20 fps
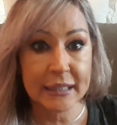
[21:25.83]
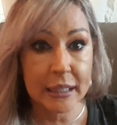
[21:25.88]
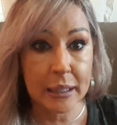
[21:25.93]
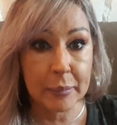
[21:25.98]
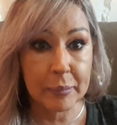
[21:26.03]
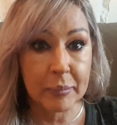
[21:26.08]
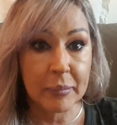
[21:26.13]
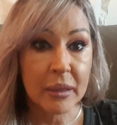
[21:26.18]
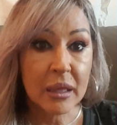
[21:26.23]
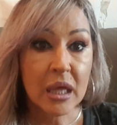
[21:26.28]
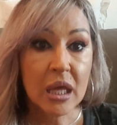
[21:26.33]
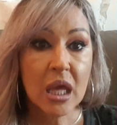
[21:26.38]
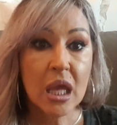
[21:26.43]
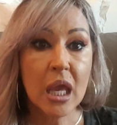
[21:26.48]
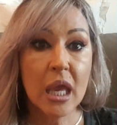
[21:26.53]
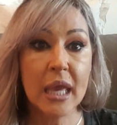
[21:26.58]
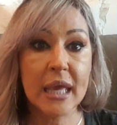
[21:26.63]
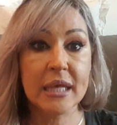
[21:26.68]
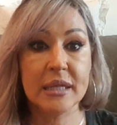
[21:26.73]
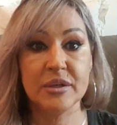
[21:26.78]
them
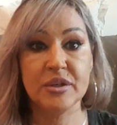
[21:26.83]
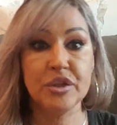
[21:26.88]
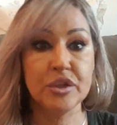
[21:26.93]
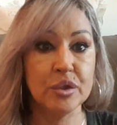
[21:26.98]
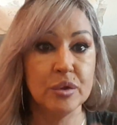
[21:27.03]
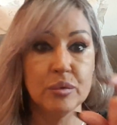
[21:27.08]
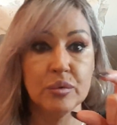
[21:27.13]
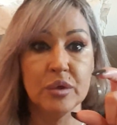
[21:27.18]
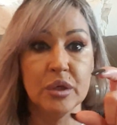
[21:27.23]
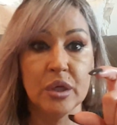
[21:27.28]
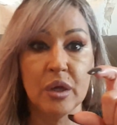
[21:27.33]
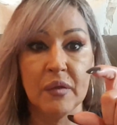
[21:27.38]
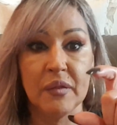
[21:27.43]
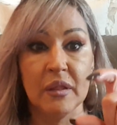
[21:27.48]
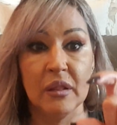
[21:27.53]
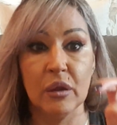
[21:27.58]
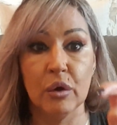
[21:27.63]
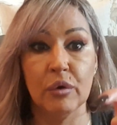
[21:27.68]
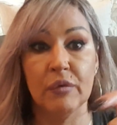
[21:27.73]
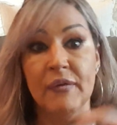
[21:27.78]
into, the
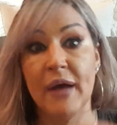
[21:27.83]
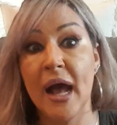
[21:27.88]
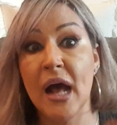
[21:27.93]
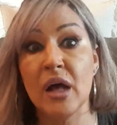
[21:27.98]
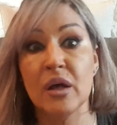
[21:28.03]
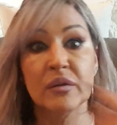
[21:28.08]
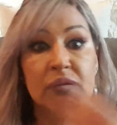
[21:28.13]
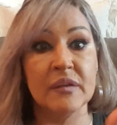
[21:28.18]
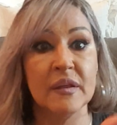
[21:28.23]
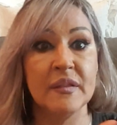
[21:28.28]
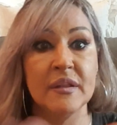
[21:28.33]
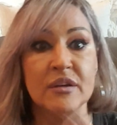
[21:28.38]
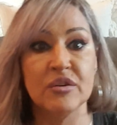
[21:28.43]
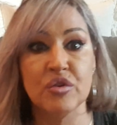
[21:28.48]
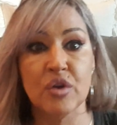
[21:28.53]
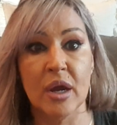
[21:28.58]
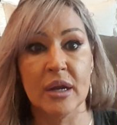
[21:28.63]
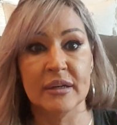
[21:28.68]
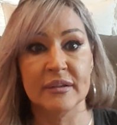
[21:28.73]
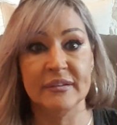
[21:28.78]
little vials and then
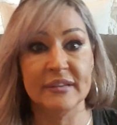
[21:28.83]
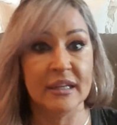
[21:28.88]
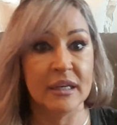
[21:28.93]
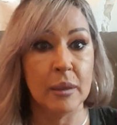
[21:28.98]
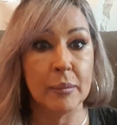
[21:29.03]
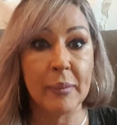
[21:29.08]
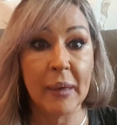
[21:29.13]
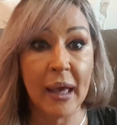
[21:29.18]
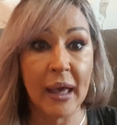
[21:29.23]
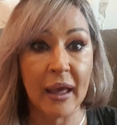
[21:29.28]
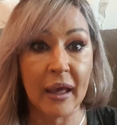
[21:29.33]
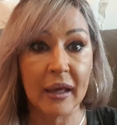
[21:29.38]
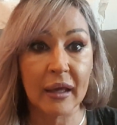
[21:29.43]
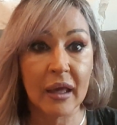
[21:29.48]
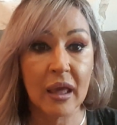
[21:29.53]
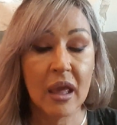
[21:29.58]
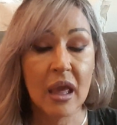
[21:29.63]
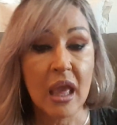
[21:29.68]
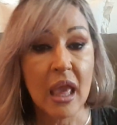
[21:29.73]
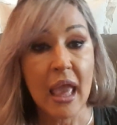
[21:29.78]
trying to send it back.
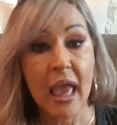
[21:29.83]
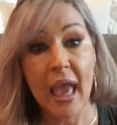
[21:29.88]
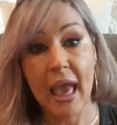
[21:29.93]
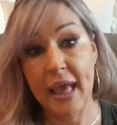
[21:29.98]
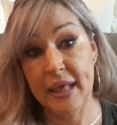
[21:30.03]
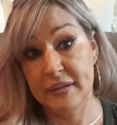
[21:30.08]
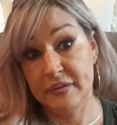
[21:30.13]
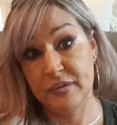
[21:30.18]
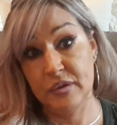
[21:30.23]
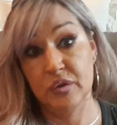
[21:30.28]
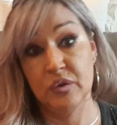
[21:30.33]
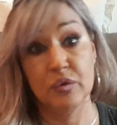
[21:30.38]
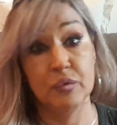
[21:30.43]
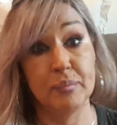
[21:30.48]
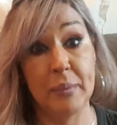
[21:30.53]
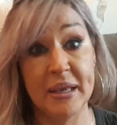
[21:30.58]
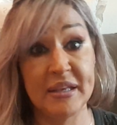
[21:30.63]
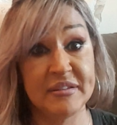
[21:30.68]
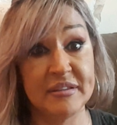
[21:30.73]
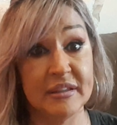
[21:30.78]
And so they're
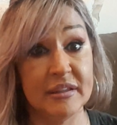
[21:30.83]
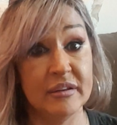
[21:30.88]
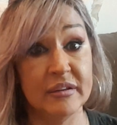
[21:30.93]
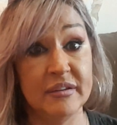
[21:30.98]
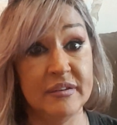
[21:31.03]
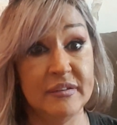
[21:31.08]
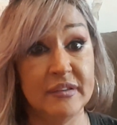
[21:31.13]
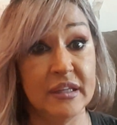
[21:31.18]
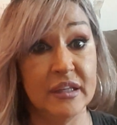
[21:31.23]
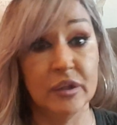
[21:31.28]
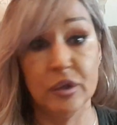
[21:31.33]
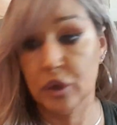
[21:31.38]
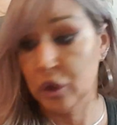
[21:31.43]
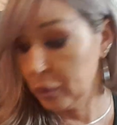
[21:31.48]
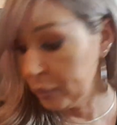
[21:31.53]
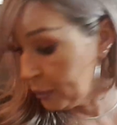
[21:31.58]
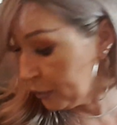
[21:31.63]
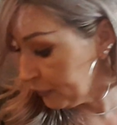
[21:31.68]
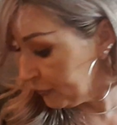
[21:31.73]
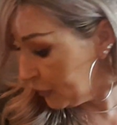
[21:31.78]
basically stealing
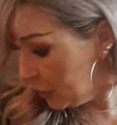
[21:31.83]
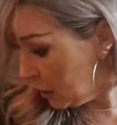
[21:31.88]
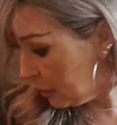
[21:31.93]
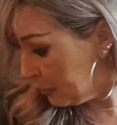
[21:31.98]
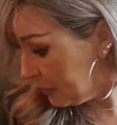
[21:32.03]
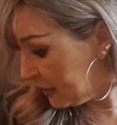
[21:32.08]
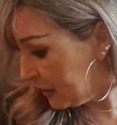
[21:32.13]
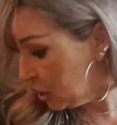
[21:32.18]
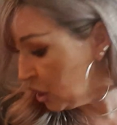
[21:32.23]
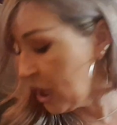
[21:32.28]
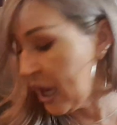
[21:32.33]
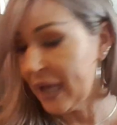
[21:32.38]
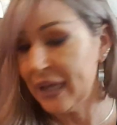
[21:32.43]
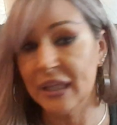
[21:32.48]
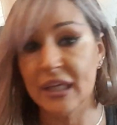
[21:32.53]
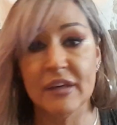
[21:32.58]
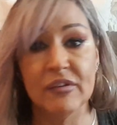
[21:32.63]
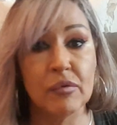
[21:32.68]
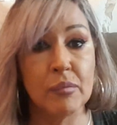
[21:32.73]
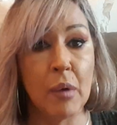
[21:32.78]
your perfume, and then you had to
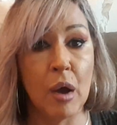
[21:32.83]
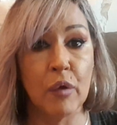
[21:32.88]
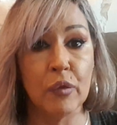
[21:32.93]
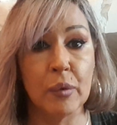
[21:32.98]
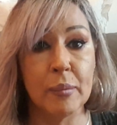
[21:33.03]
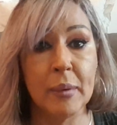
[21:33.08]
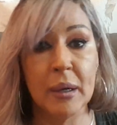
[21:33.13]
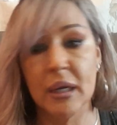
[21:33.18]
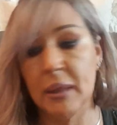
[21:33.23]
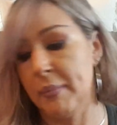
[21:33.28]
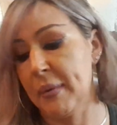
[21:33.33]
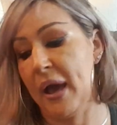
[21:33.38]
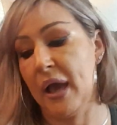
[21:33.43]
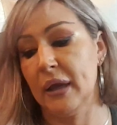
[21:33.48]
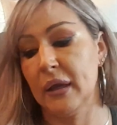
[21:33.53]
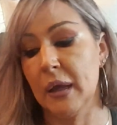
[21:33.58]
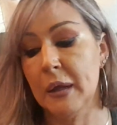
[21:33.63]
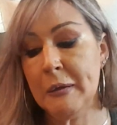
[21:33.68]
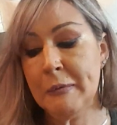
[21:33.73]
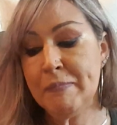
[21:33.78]
give them all their money
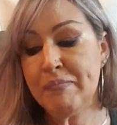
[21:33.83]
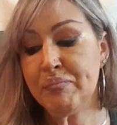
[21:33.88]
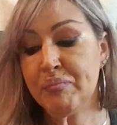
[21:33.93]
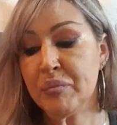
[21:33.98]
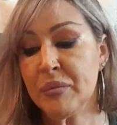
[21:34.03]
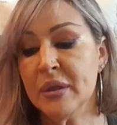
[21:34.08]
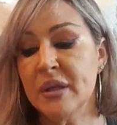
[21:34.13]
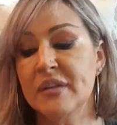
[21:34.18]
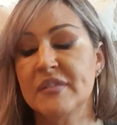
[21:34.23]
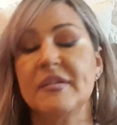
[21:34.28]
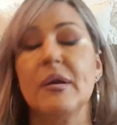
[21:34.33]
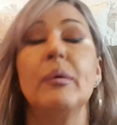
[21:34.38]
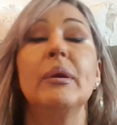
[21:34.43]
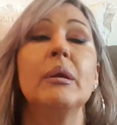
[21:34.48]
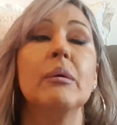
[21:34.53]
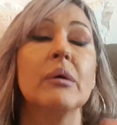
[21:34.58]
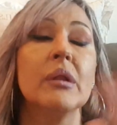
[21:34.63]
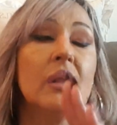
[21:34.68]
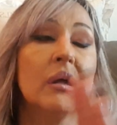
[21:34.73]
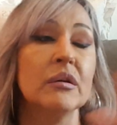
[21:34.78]
back. So
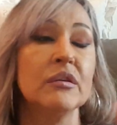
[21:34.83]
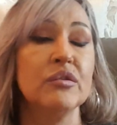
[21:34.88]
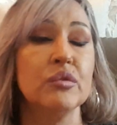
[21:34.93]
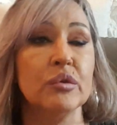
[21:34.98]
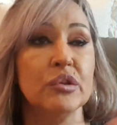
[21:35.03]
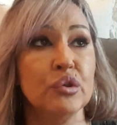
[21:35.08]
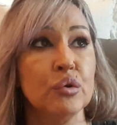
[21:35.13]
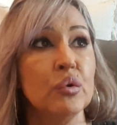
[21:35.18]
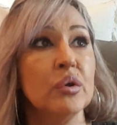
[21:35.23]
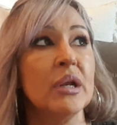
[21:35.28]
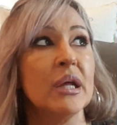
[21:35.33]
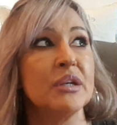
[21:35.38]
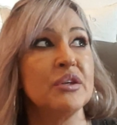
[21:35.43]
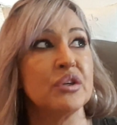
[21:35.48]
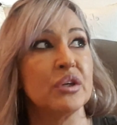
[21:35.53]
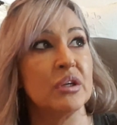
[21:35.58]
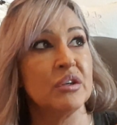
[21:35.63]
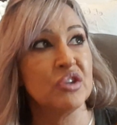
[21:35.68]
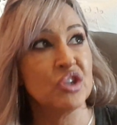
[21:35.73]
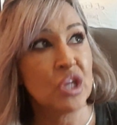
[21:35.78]
anyway, long story short, I
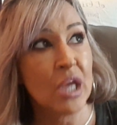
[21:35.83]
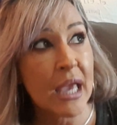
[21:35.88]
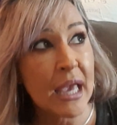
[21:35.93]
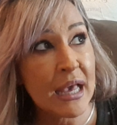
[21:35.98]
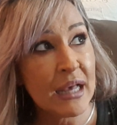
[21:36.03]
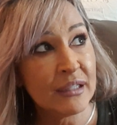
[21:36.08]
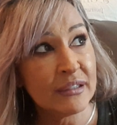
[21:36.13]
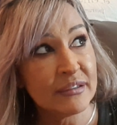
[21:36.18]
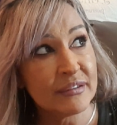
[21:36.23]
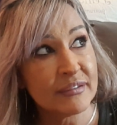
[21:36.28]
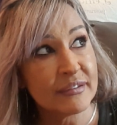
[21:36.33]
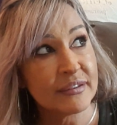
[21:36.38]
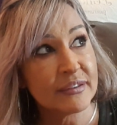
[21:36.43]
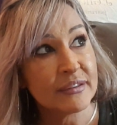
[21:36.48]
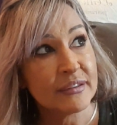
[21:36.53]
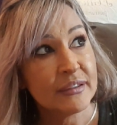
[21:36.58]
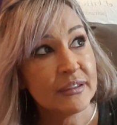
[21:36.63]
took a chance.